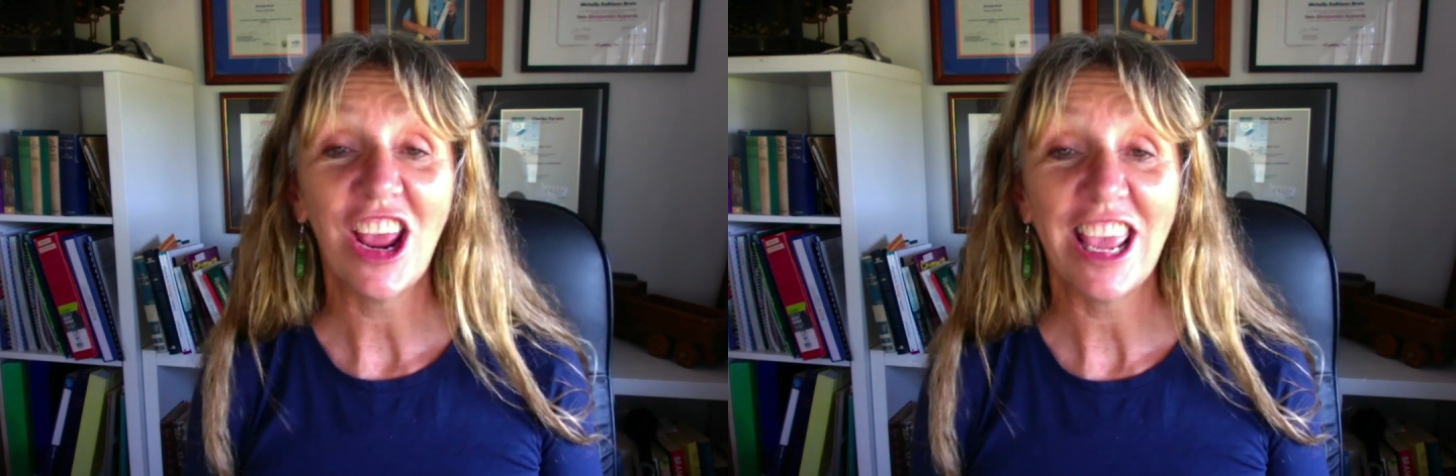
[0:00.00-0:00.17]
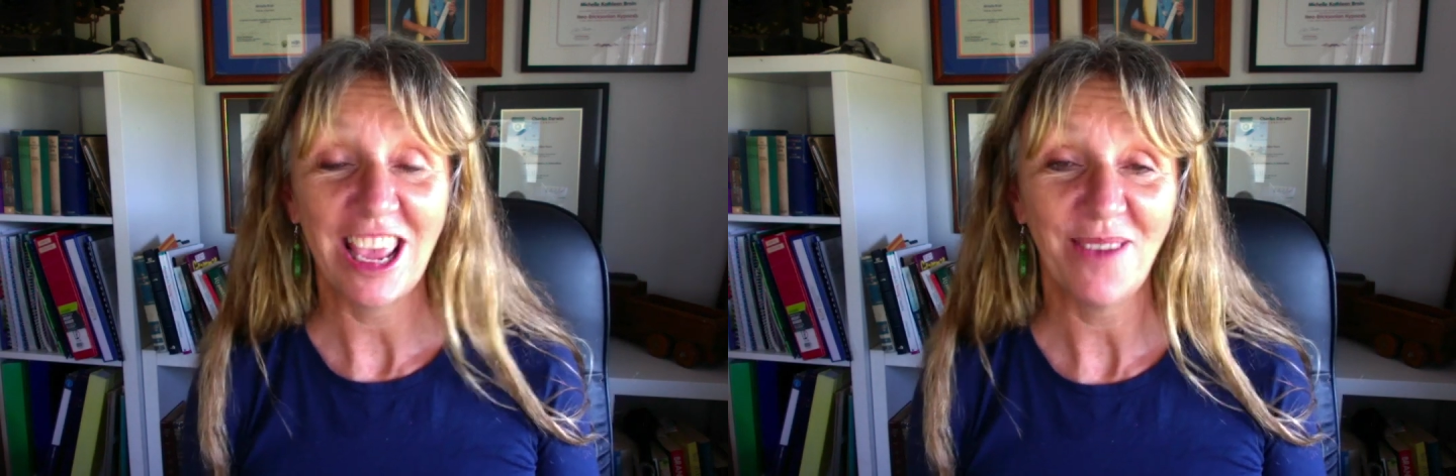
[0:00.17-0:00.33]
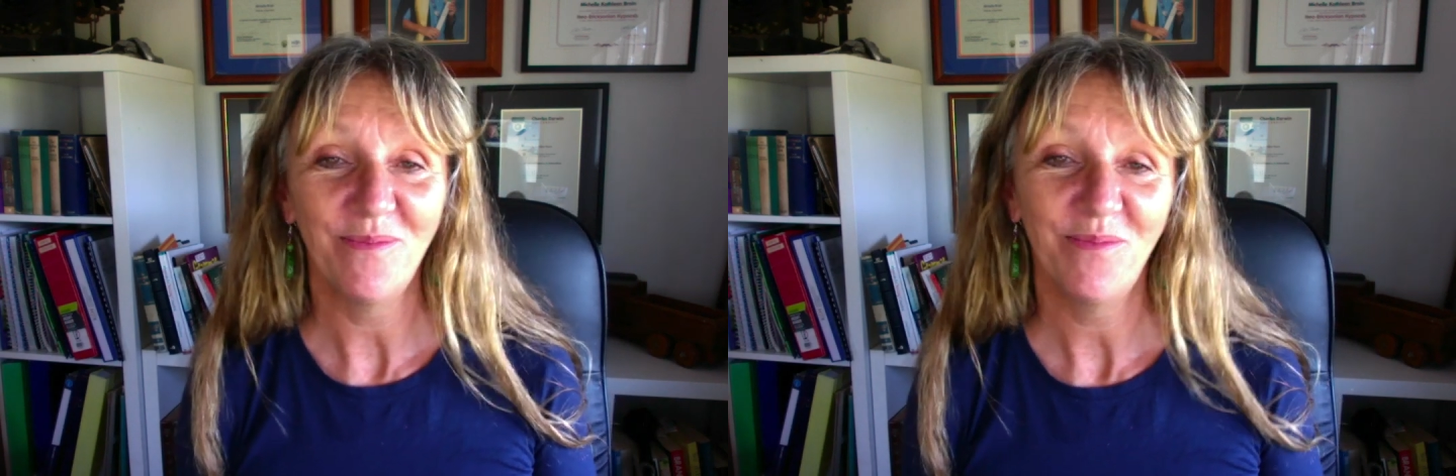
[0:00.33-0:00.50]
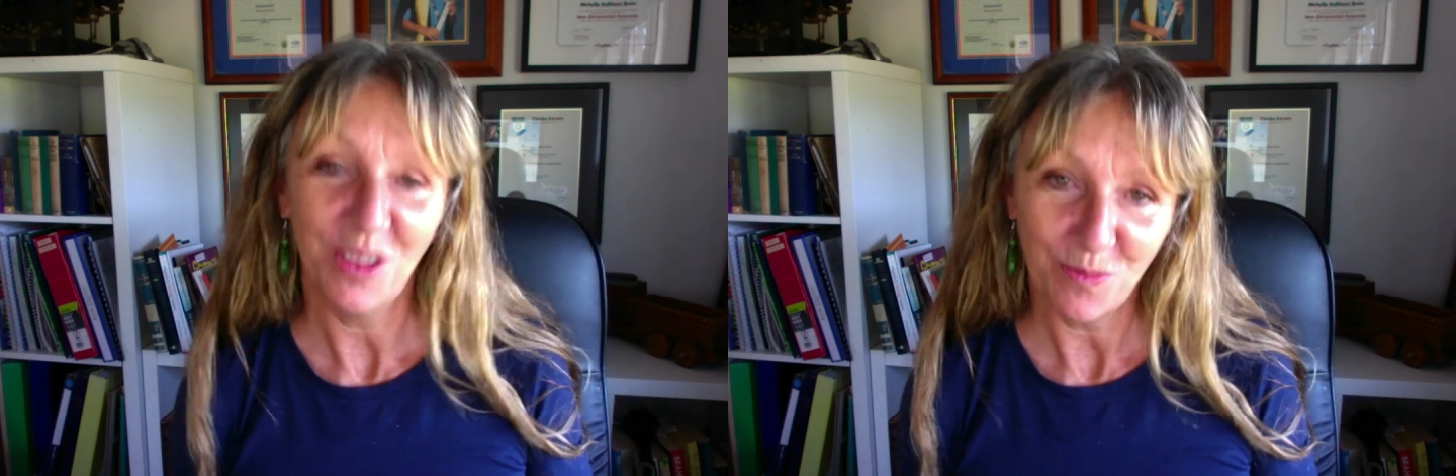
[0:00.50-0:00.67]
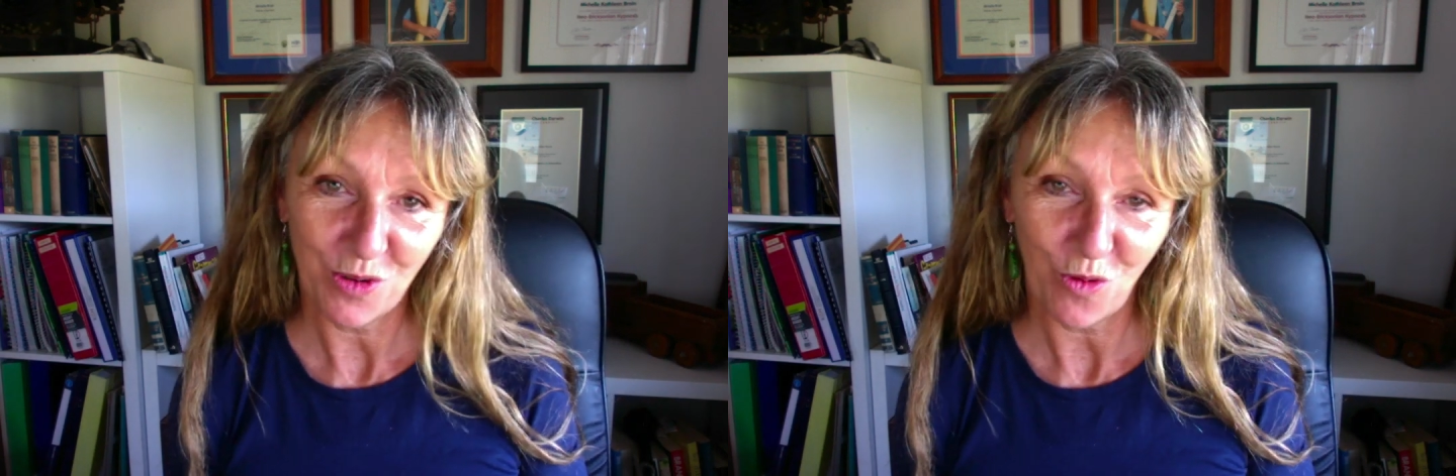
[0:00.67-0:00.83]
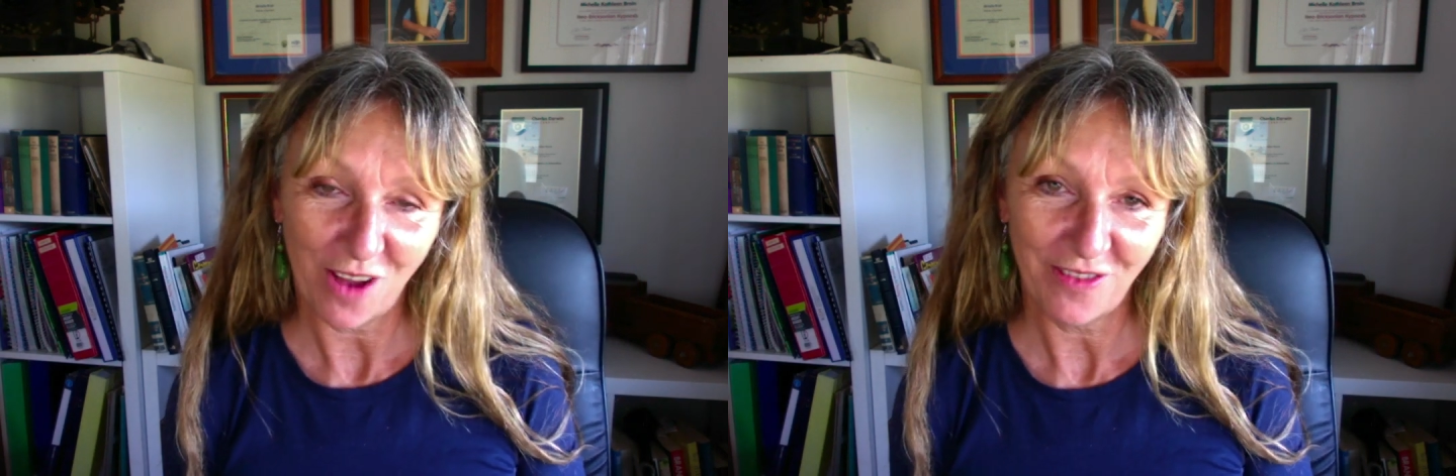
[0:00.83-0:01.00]
am the
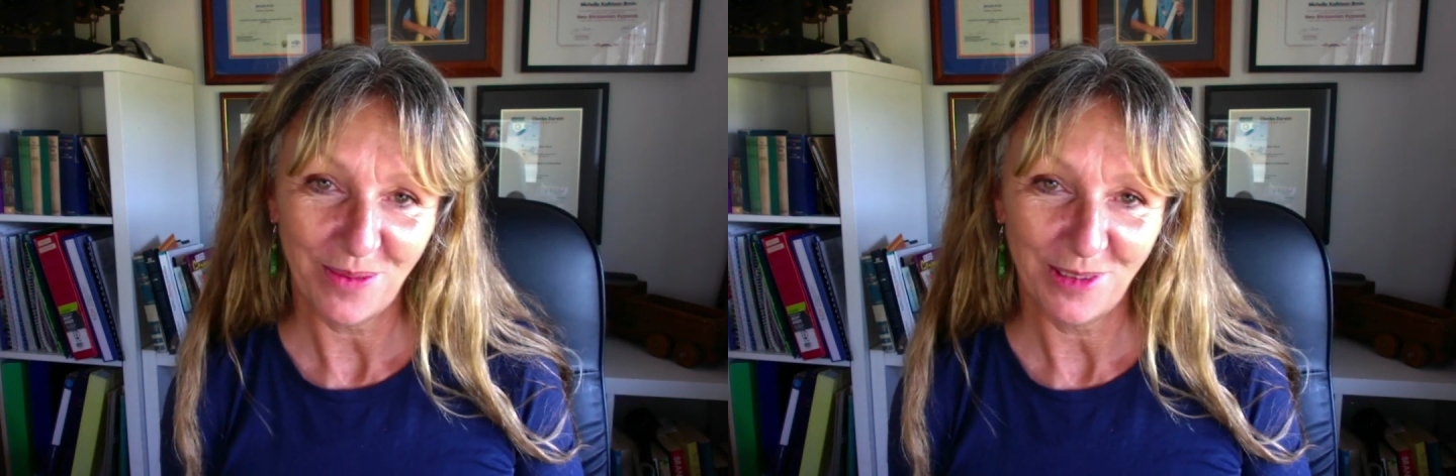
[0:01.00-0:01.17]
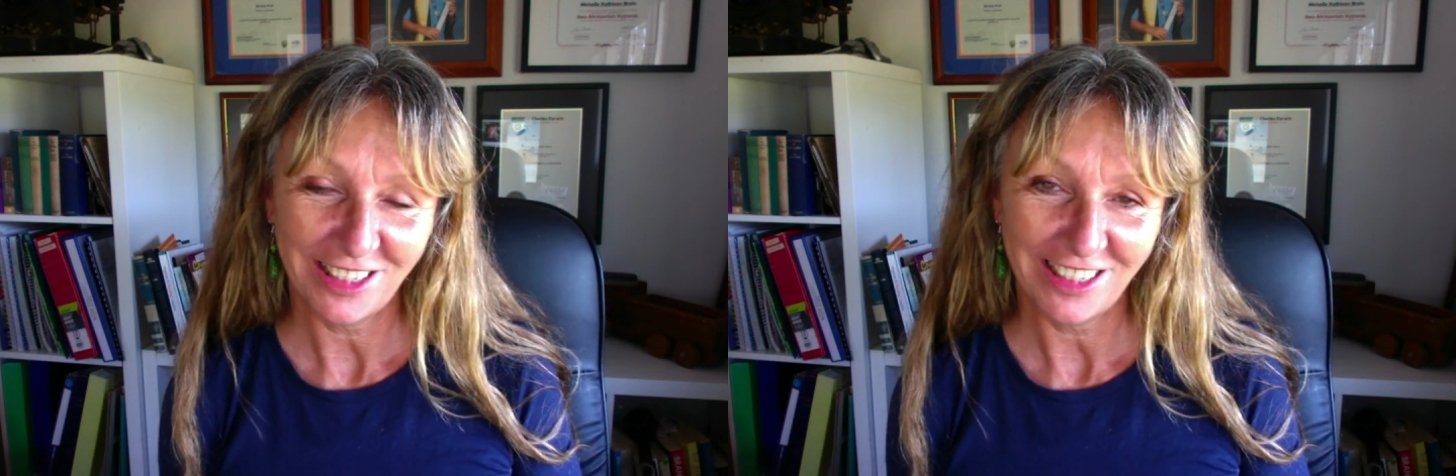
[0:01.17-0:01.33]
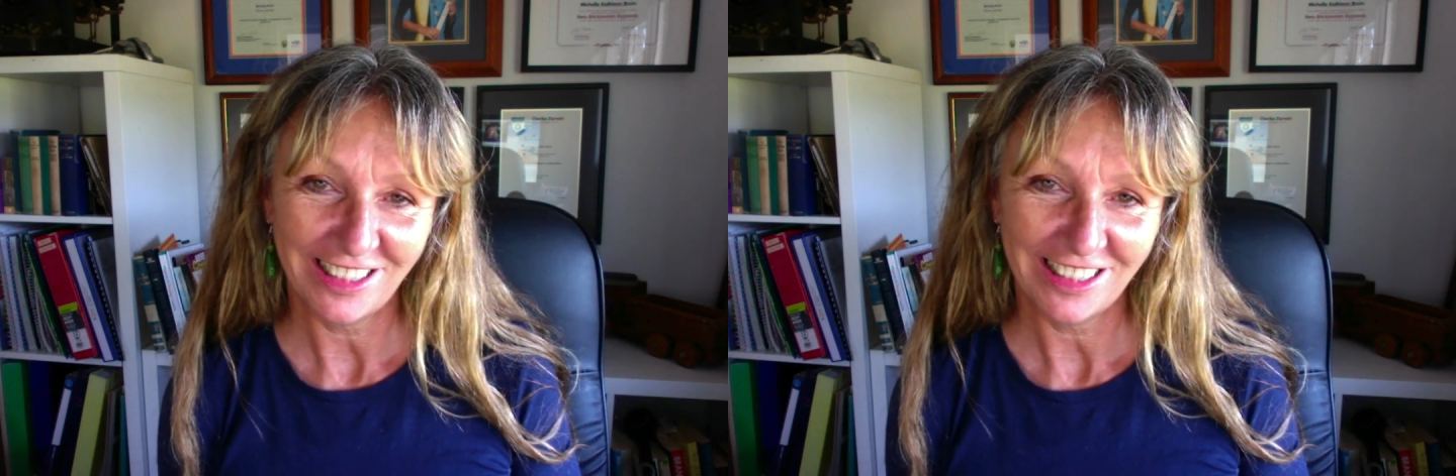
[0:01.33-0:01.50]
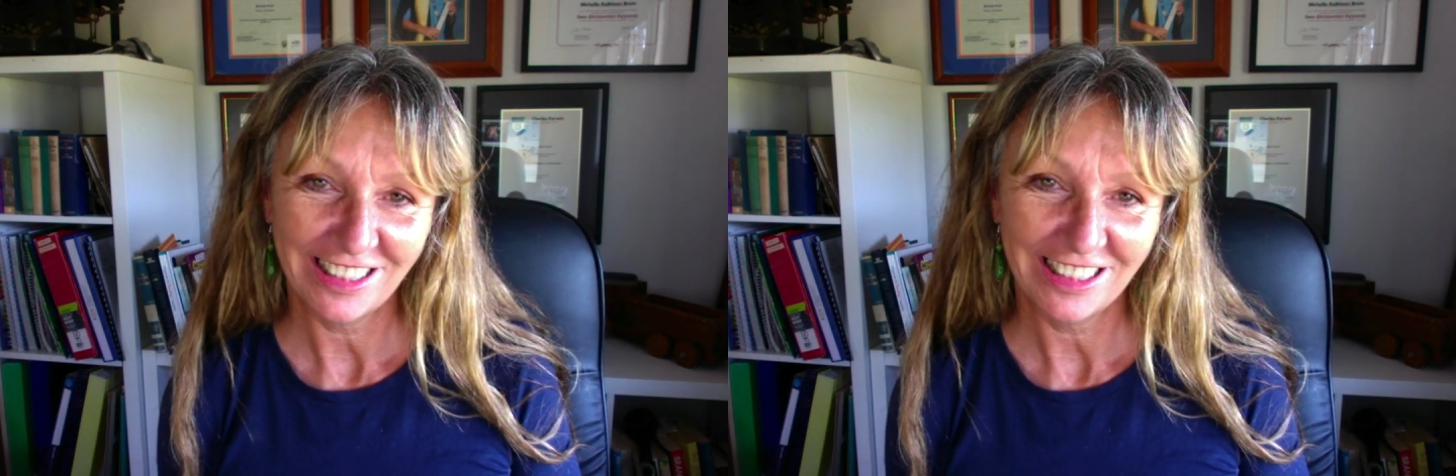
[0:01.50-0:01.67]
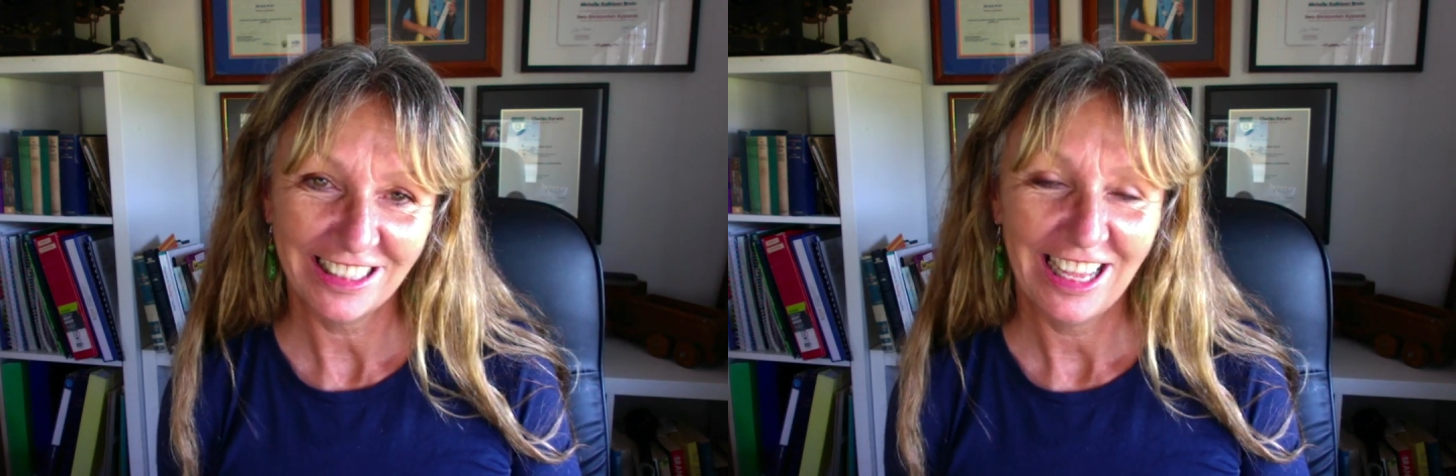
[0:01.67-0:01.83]
Midwife Hypnotist.